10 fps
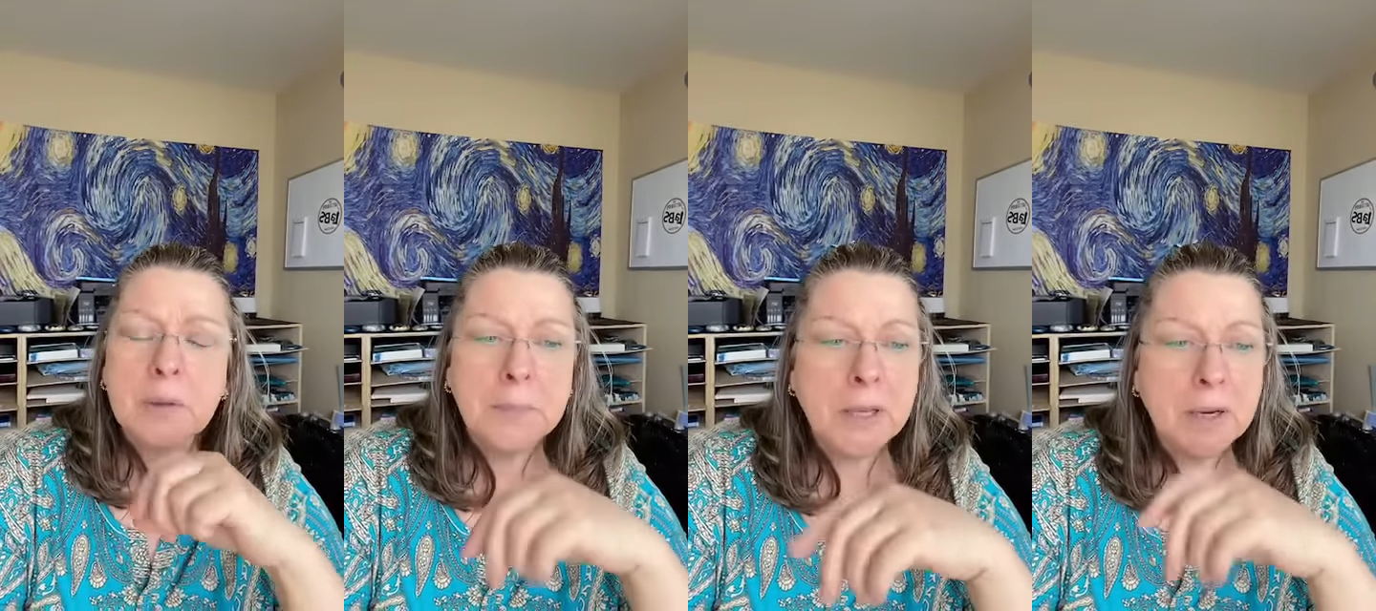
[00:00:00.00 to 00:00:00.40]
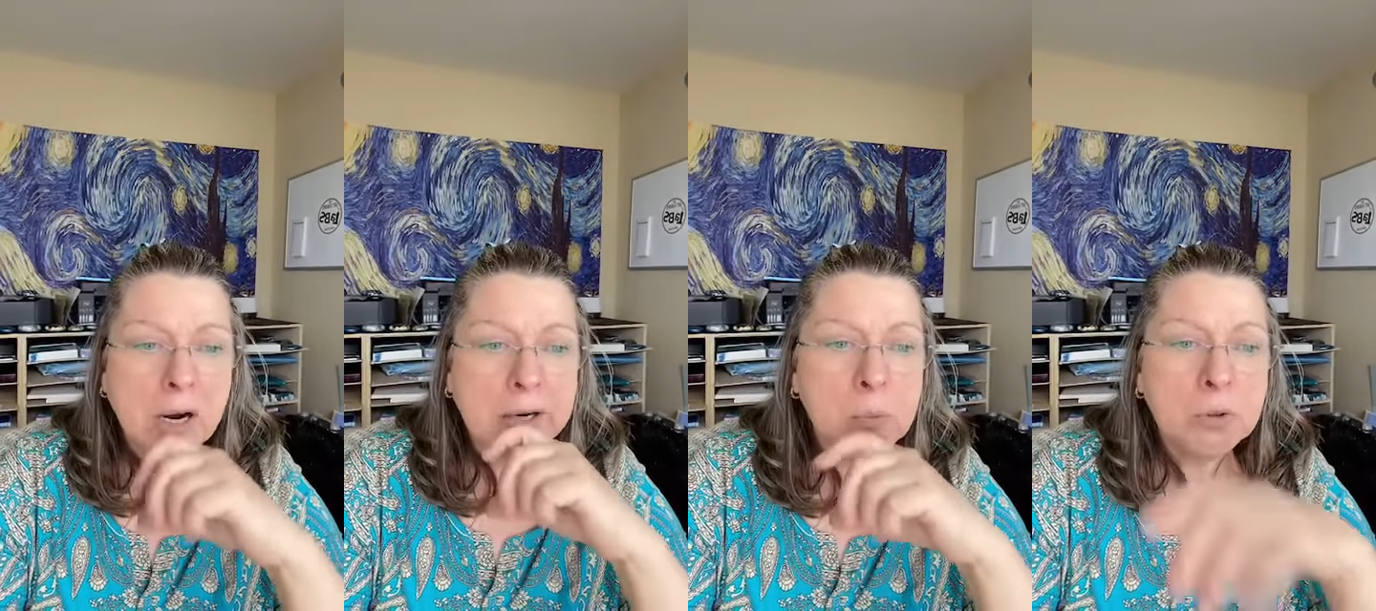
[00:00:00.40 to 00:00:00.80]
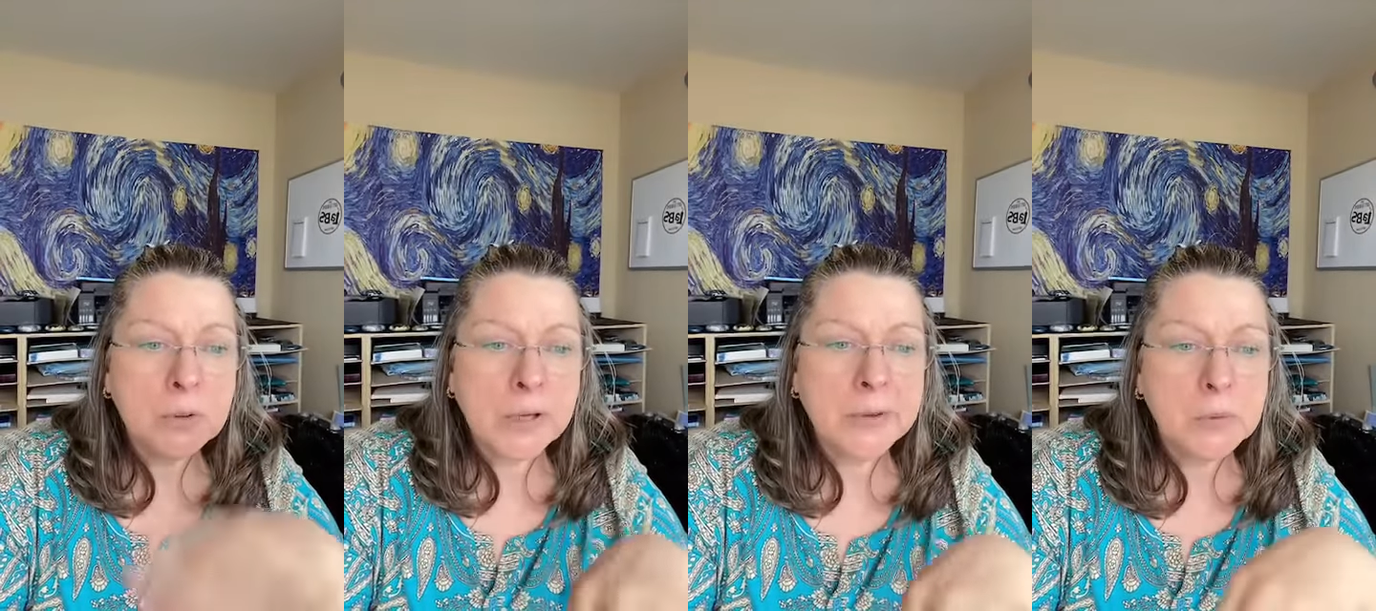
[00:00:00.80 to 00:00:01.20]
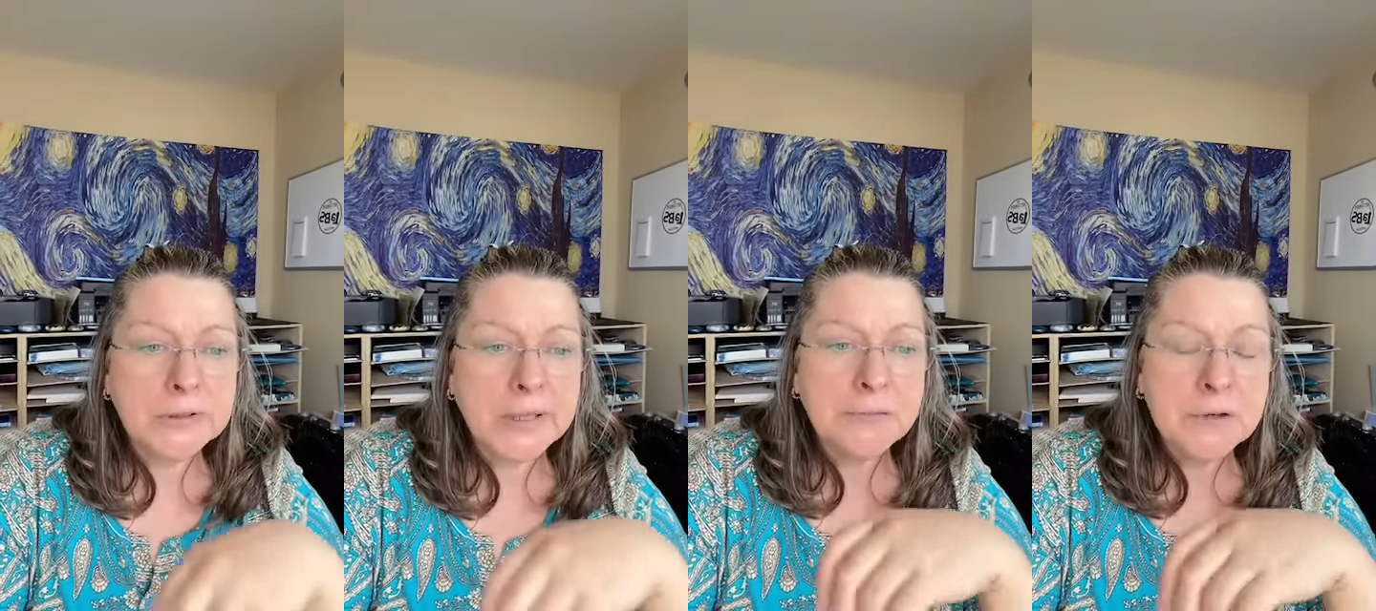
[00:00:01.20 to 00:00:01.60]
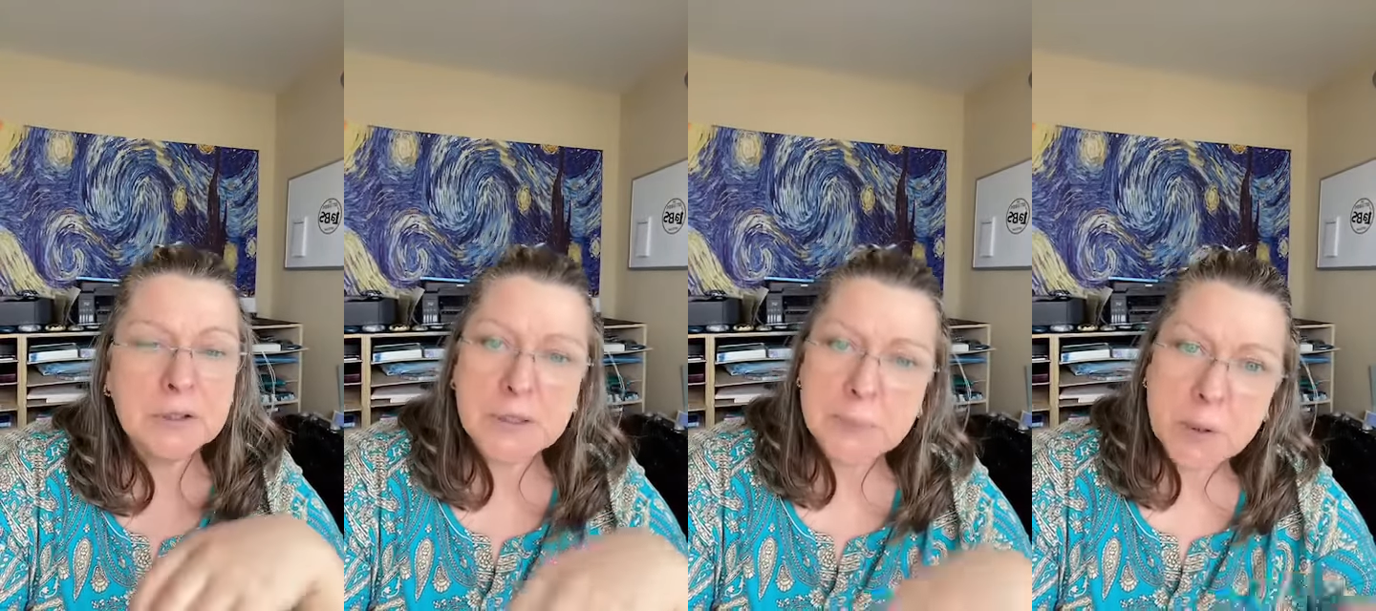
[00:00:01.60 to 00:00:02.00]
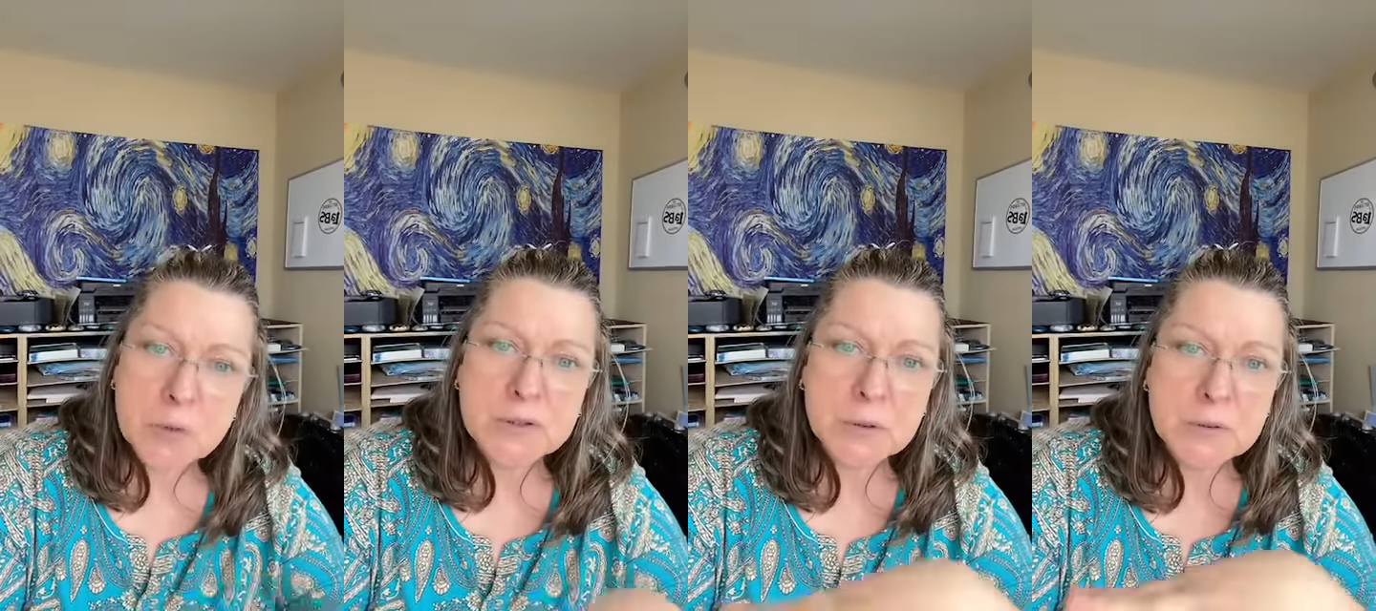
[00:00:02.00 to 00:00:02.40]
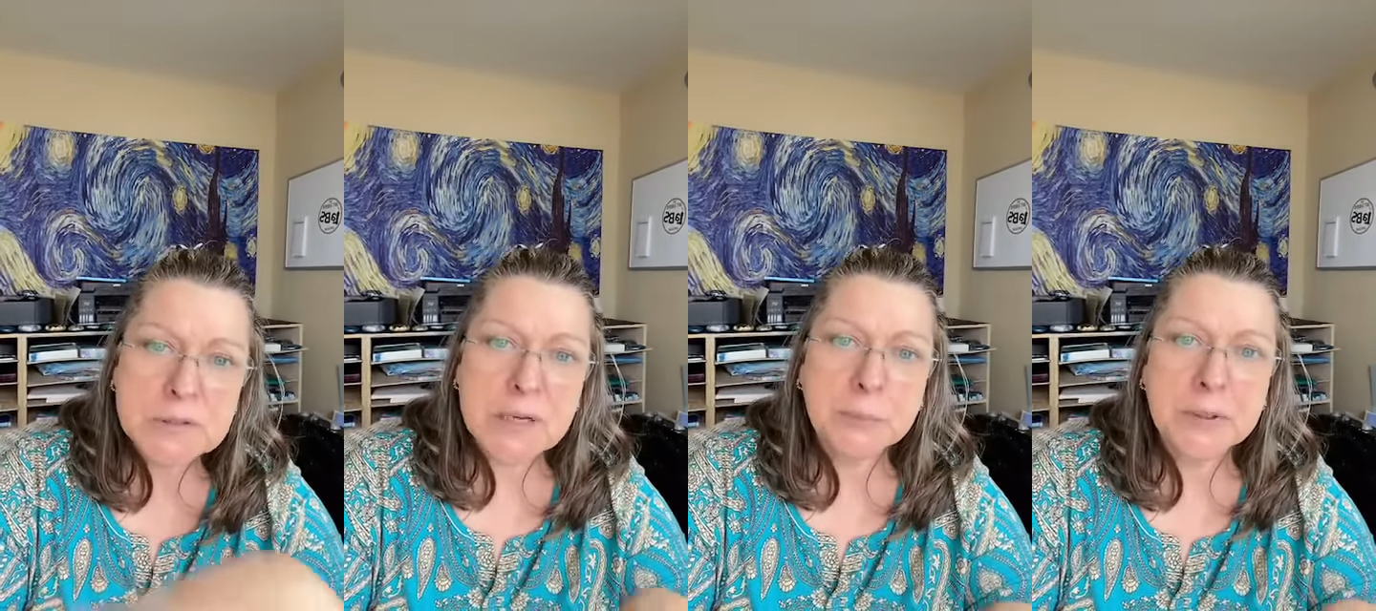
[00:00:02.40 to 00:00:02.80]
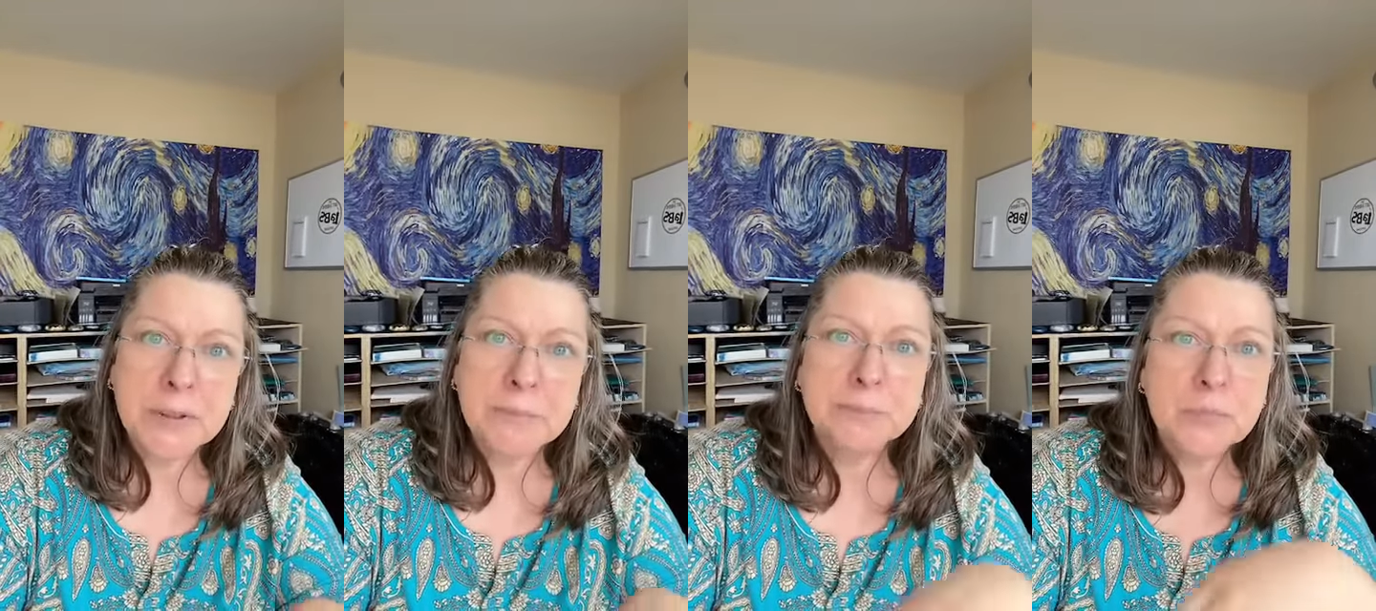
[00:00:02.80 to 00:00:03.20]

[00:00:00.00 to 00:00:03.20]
But I will definitely post those separate,